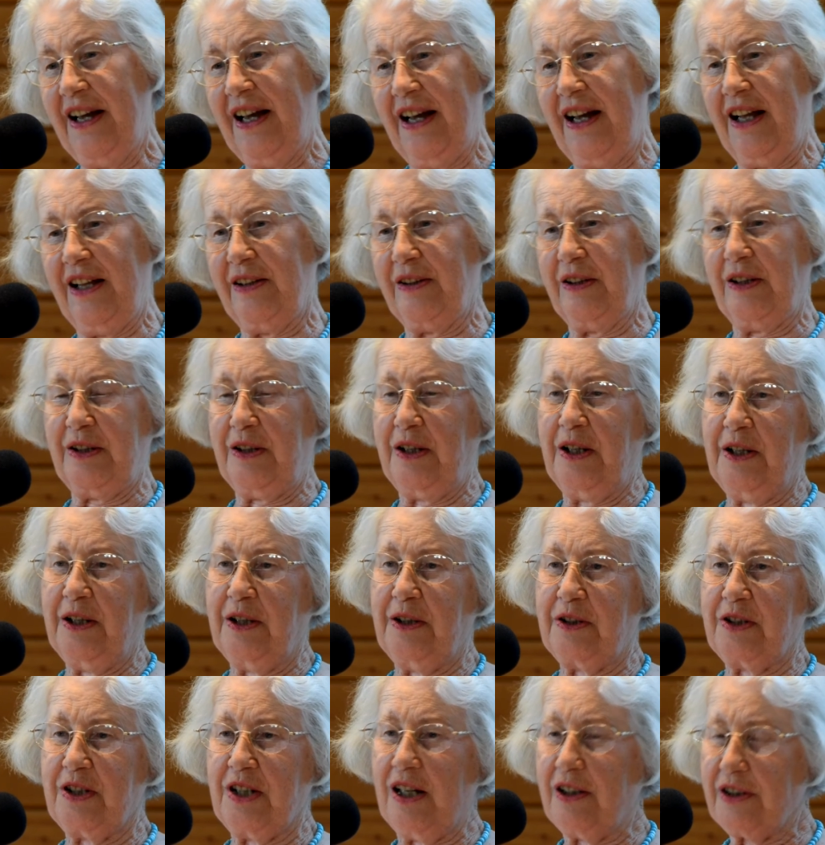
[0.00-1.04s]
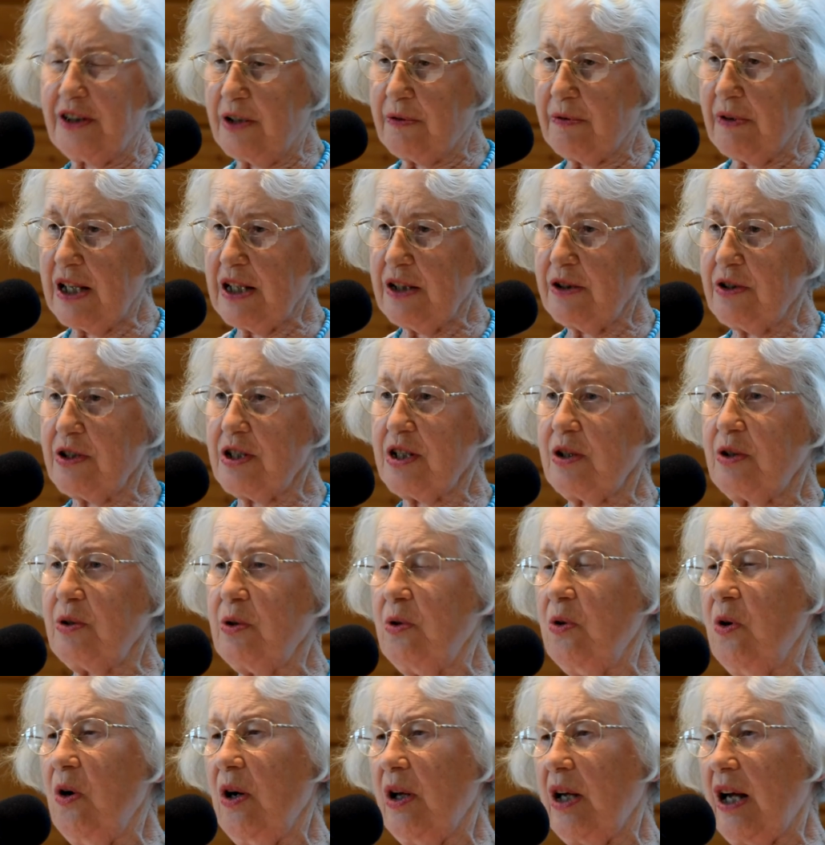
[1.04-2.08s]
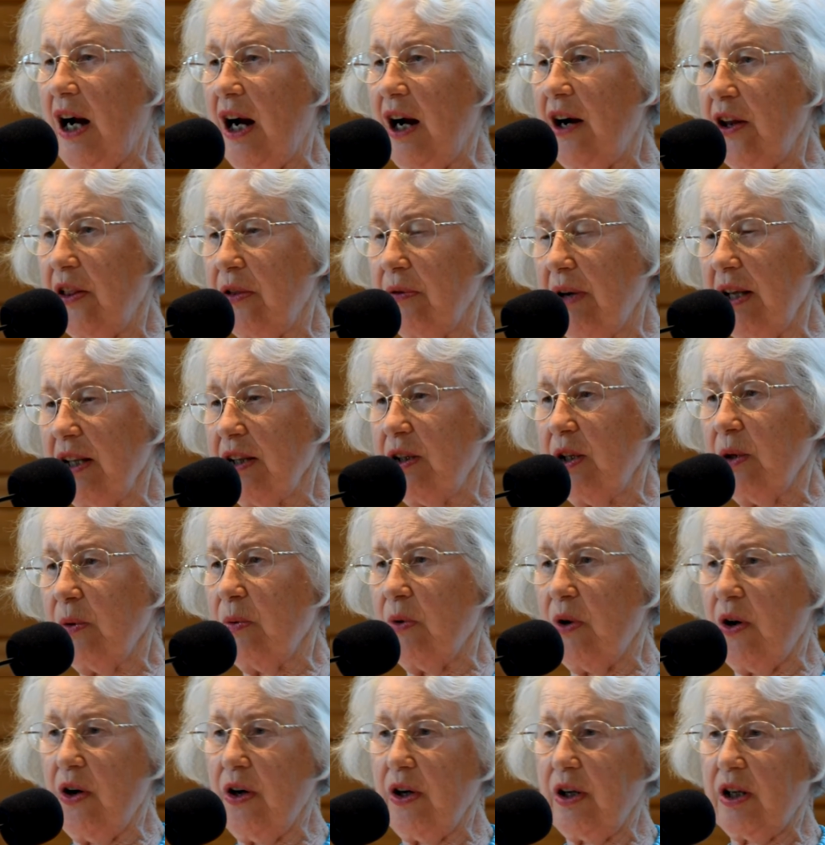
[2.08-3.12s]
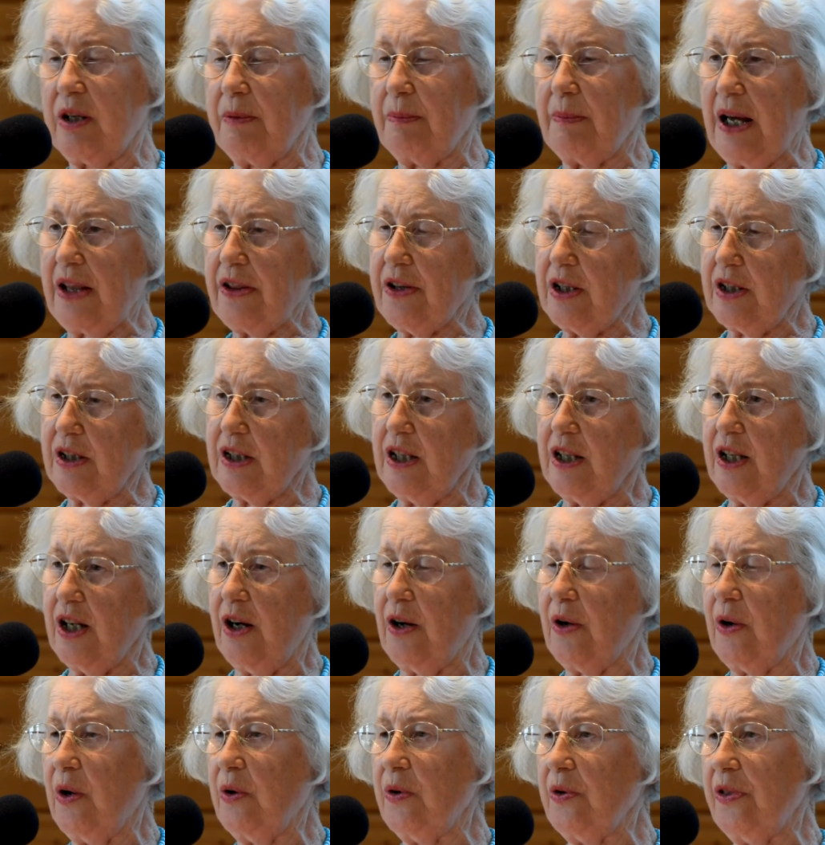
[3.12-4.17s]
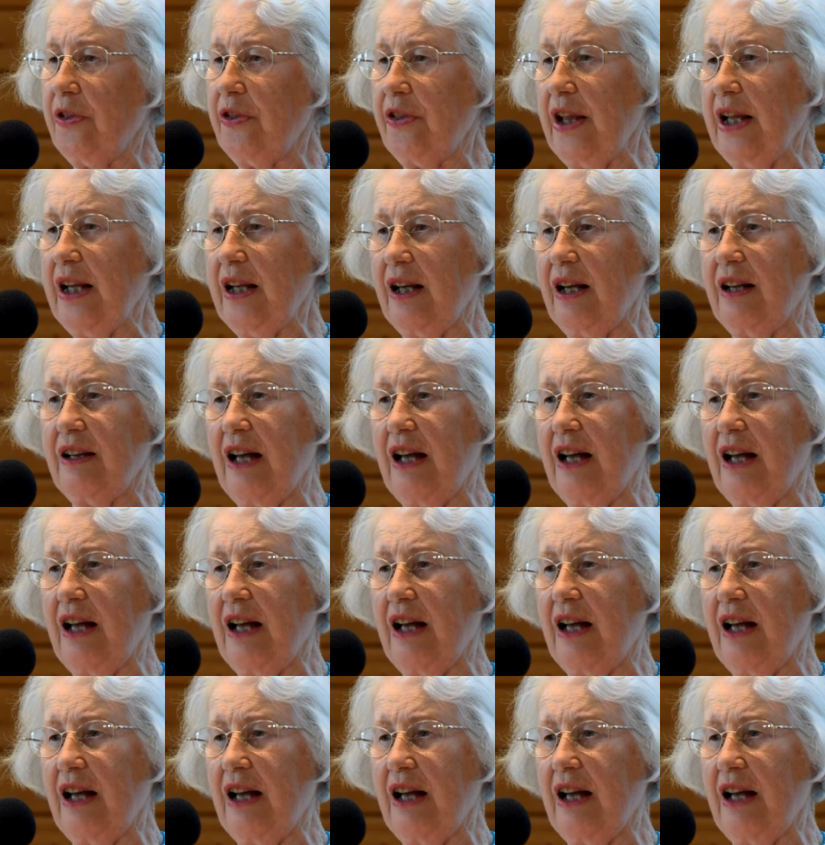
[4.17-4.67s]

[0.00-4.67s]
and children went to school, Garth went to work, Mother did her own thing,